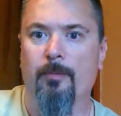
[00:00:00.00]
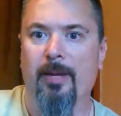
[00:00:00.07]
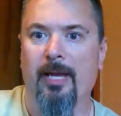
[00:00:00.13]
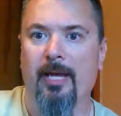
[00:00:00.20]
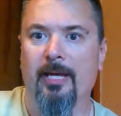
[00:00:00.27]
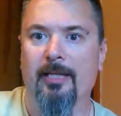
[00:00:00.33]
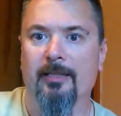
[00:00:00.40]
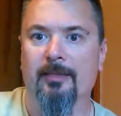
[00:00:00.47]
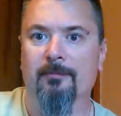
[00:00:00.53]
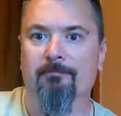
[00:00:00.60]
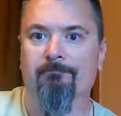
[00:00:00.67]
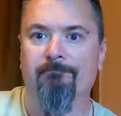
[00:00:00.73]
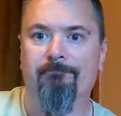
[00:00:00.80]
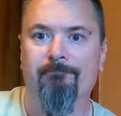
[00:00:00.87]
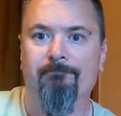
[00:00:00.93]

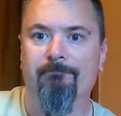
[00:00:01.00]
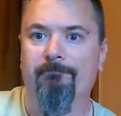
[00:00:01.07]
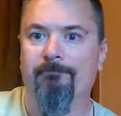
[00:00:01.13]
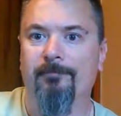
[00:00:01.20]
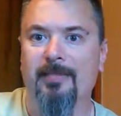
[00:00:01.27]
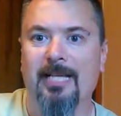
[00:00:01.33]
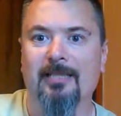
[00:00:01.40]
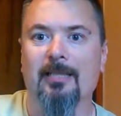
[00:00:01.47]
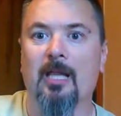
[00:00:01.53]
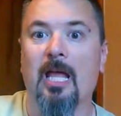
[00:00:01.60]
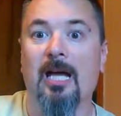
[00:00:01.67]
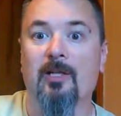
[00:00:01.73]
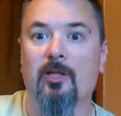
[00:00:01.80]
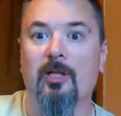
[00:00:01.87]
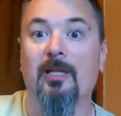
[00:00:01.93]
been
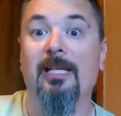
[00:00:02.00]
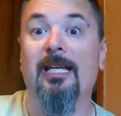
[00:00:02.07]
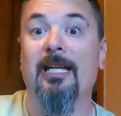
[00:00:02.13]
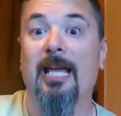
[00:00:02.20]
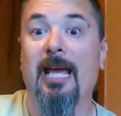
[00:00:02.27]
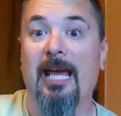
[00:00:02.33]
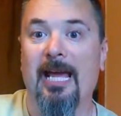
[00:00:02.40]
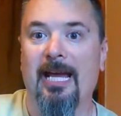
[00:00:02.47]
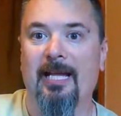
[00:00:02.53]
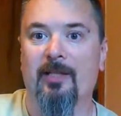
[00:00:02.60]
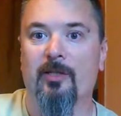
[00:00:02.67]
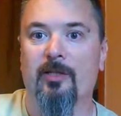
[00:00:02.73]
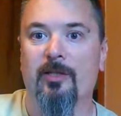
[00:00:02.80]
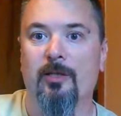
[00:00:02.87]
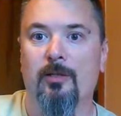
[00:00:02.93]
technologically
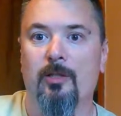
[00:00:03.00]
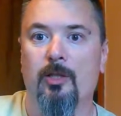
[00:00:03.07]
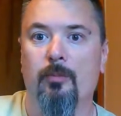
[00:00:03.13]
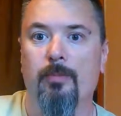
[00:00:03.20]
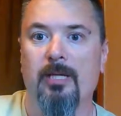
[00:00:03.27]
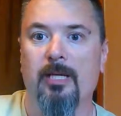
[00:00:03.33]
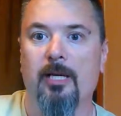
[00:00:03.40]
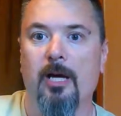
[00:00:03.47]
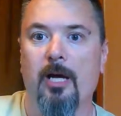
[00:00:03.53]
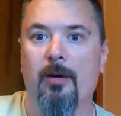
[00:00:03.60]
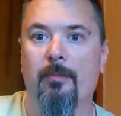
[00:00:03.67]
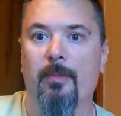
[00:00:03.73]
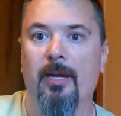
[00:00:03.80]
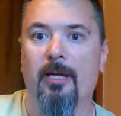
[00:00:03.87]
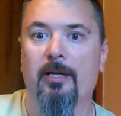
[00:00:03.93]
enhanced to
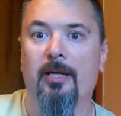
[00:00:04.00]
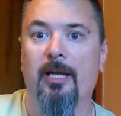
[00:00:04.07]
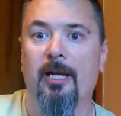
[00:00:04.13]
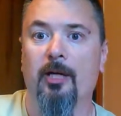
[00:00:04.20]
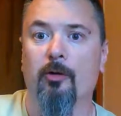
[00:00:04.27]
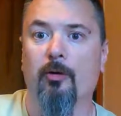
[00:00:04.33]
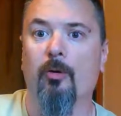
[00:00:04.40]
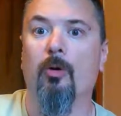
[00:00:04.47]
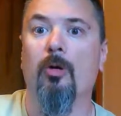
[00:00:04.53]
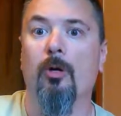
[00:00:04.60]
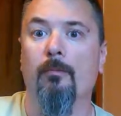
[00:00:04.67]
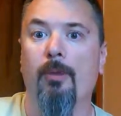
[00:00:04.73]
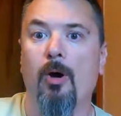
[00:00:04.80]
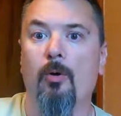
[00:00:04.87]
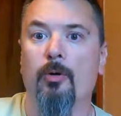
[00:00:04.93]
become an integral
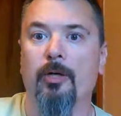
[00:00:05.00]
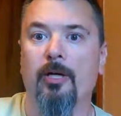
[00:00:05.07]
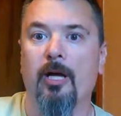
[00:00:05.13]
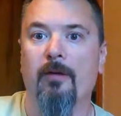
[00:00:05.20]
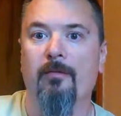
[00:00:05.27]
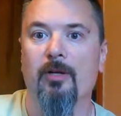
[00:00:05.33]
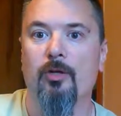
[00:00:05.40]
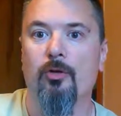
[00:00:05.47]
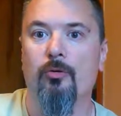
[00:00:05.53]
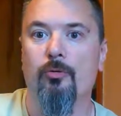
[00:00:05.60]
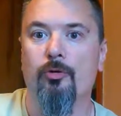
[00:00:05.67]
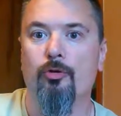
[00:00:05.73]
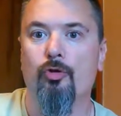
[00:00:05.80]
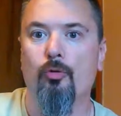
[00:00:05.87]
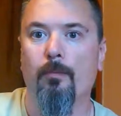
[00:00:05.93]
component of a new
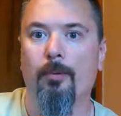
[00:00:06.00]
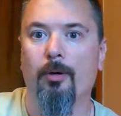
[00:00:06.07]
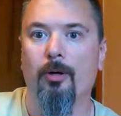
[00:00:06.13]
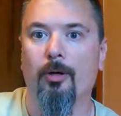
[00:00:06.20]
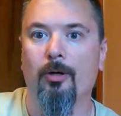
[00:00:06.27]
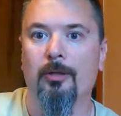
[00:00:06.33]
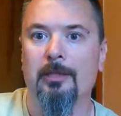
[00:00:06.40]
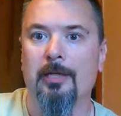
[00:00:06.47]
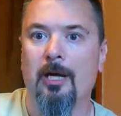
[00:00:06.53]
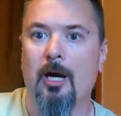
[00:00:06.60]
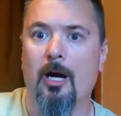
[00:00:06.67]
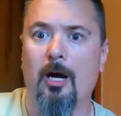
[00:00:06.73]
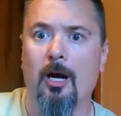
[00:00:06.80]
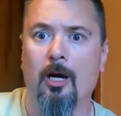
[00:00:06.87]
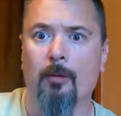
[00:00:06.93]
super
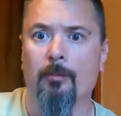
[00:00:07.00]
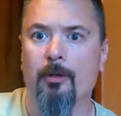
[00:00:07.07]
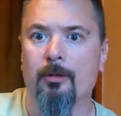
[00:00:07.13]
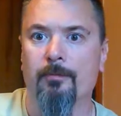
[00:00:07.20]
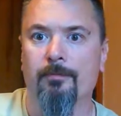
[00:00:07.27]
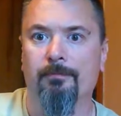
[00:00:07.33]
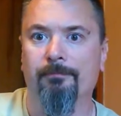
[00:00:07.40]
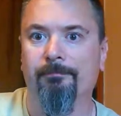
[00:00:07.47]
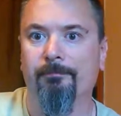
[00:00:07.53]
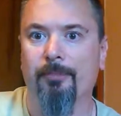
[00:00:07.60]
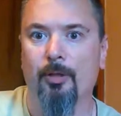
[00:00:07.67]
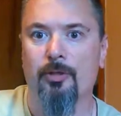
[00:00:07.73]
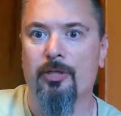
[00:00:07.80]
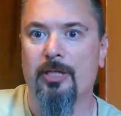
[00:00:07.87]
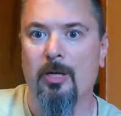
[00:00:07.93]
armored
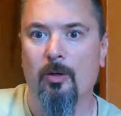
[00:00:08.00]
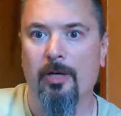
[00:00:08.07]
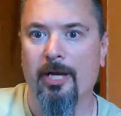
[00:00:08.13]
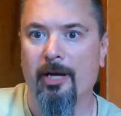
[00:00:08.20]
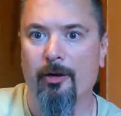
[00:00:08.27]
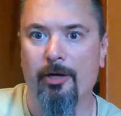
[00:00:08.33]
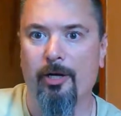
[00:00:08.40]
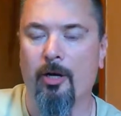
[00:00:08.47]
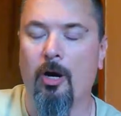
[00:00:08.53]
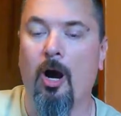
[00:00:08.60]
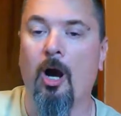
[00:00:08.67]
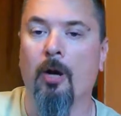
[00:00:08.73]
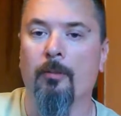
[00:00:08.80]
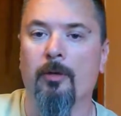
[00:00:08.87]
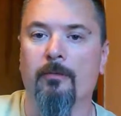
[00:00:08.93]
personnel carrier or
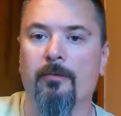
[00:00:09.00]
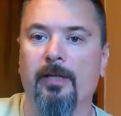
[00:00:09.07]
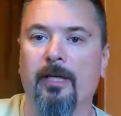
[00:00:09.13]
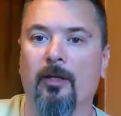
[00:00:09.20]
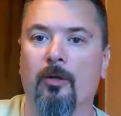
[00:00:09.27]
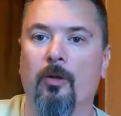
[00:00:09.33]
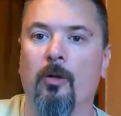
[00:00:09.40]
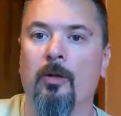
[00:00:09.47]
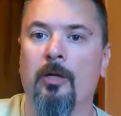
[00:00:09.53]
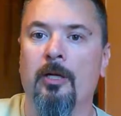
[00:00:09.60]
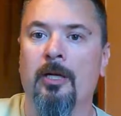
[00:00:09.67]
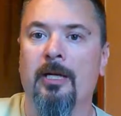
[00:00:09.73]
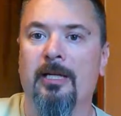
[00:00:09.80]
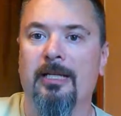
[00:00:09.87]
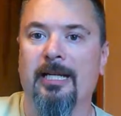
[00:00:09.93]
armored vehicle
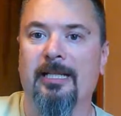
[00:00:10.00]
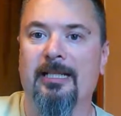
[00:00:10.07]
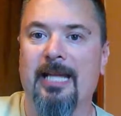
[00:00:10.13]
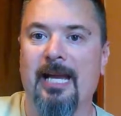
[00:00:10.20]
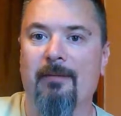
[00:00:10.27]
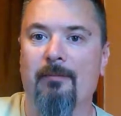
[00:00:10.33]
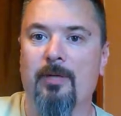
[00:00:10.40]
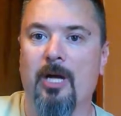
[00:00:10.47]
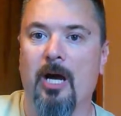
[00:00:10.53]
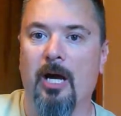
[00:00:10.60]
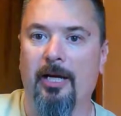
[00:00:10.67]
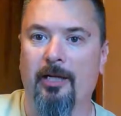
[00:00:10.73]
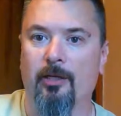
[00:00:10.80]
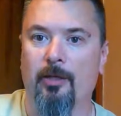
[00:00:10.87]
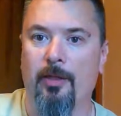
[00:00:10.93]
nicknamed
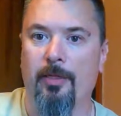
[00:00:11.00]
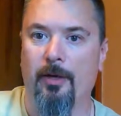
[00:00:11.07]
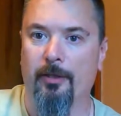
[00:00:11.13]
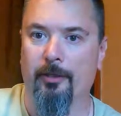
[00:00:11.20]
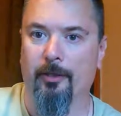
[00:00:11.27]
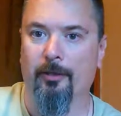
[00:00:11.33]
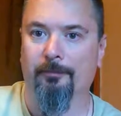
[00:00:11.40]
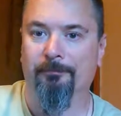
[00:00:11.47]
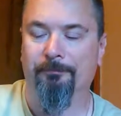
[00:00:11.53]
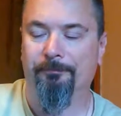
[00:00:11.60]
Iron Thunder.